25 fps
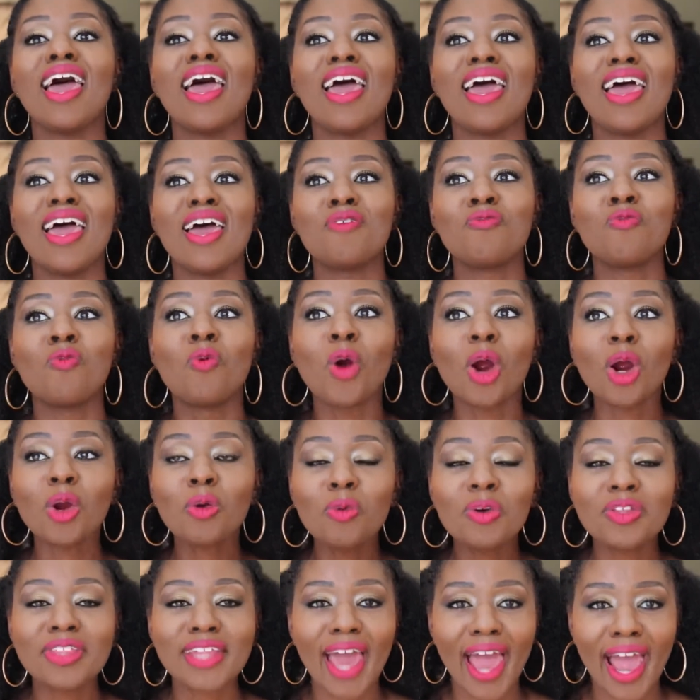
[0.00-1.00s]
and
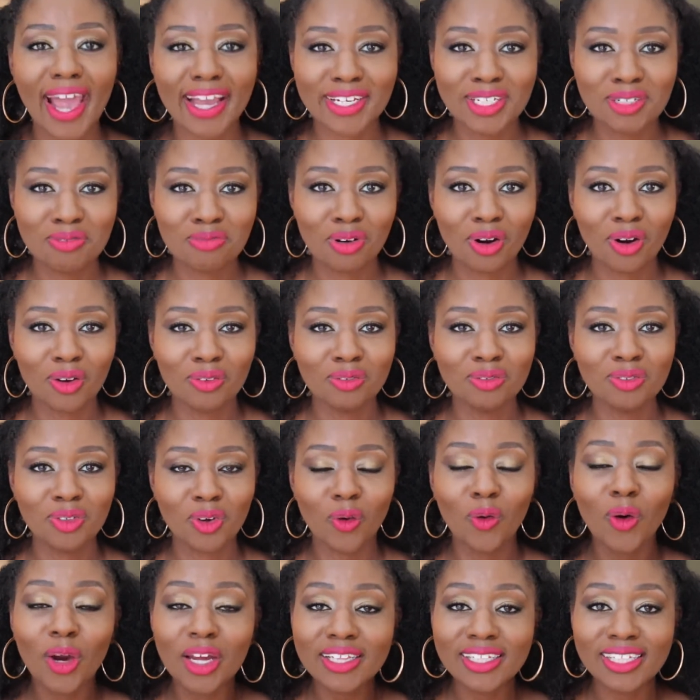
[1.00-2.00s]
work with acne prone,
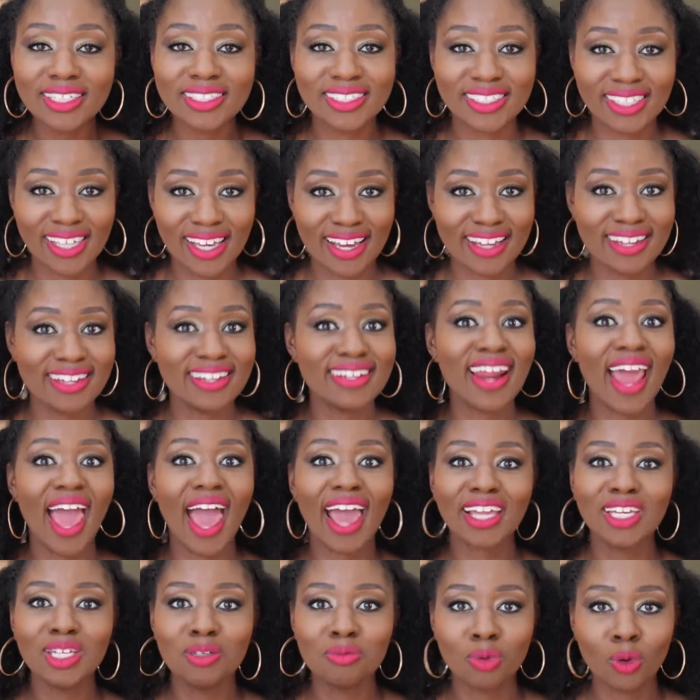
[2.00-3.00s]
oily skin and
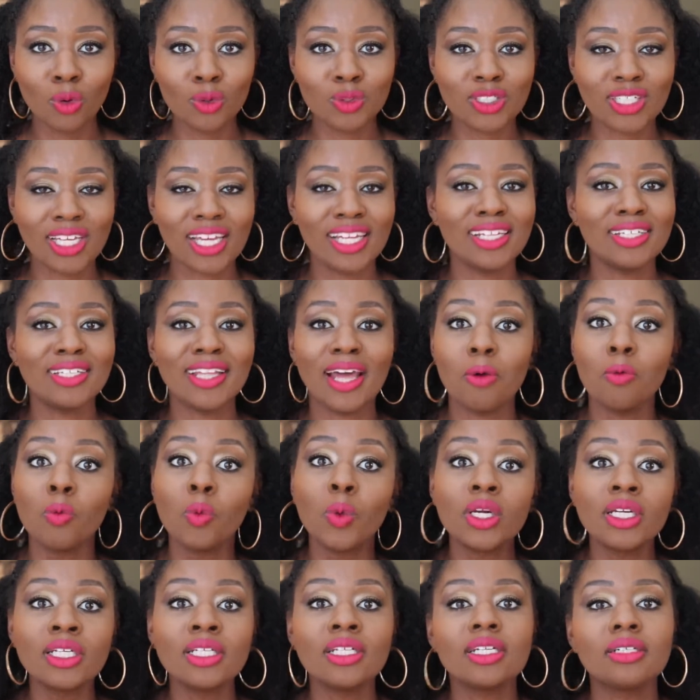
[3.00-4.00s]
acne prone skin, and that
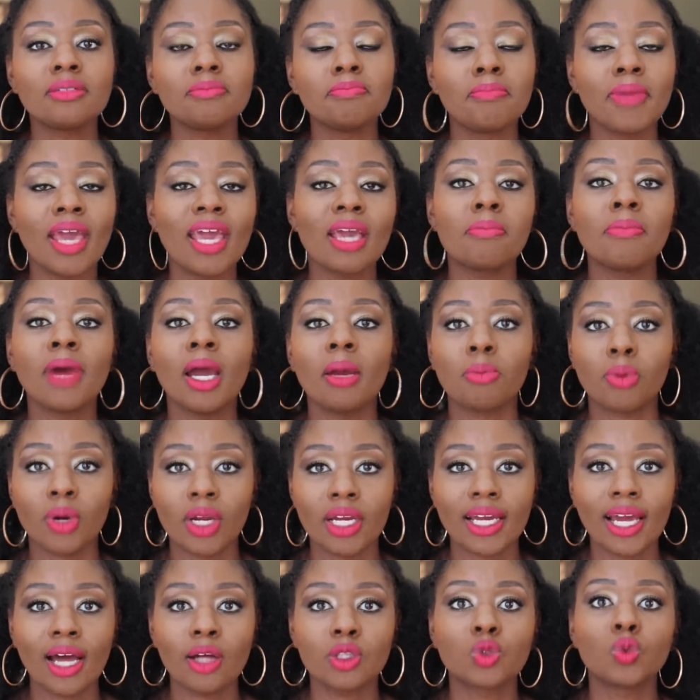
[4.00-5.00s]
wouldn't make my
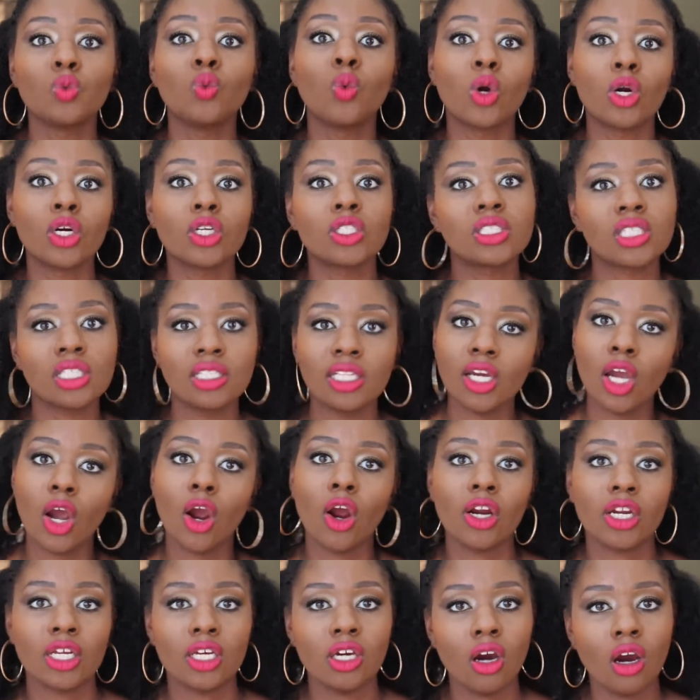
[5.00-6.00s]
breakouts worse than they
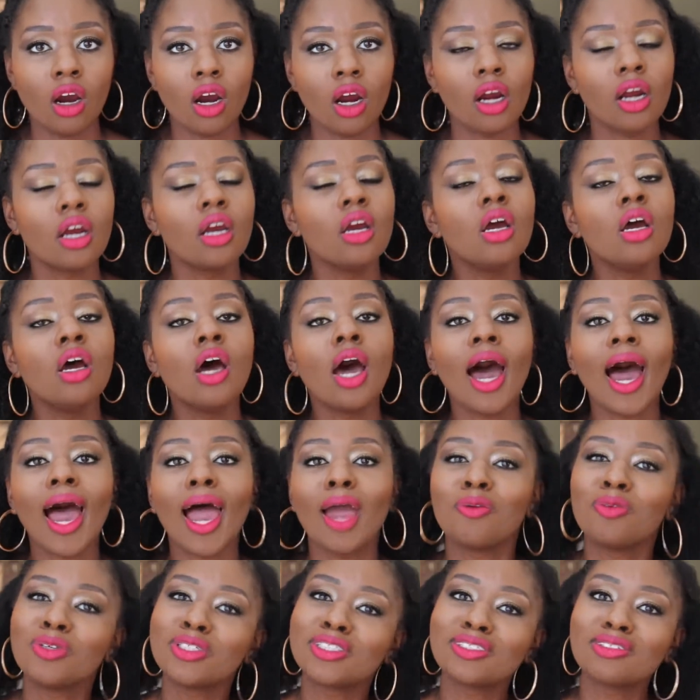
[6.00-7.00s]
already are.
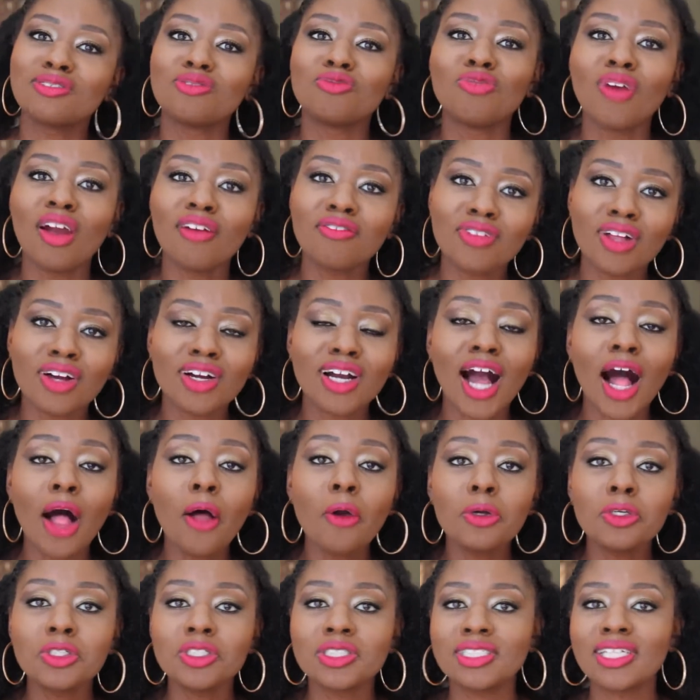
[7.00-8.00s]
I was Revlon
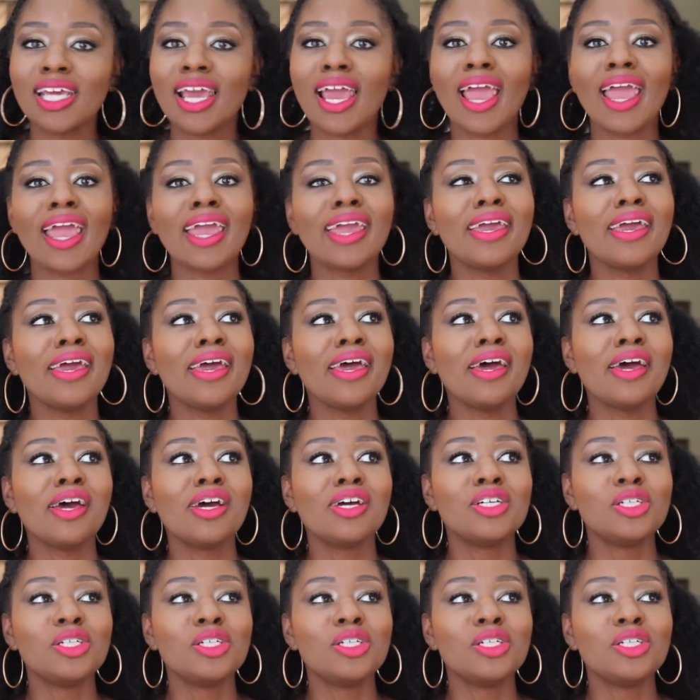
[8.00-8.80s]
Color Stay.